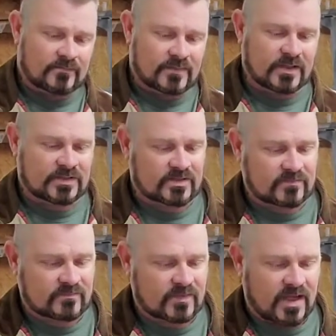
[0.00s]
It's
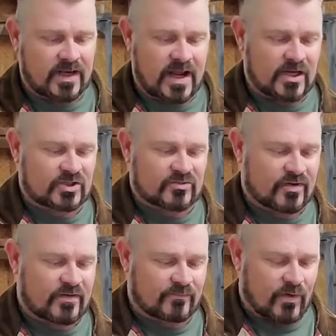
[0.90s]
an
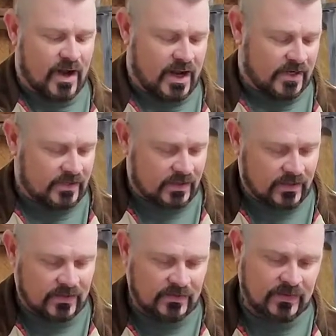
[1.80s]
Airstream brand,
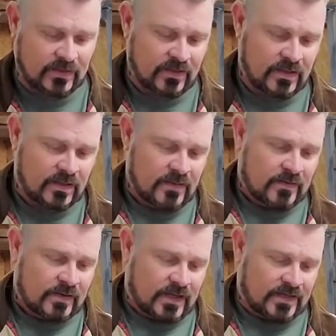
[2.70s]

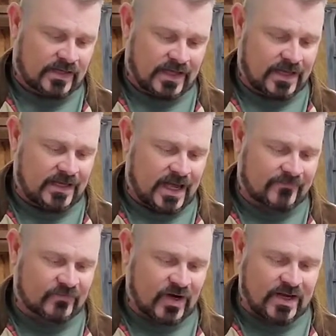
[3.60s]
and again,
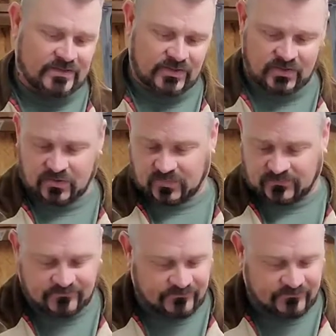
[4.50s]
I've tried to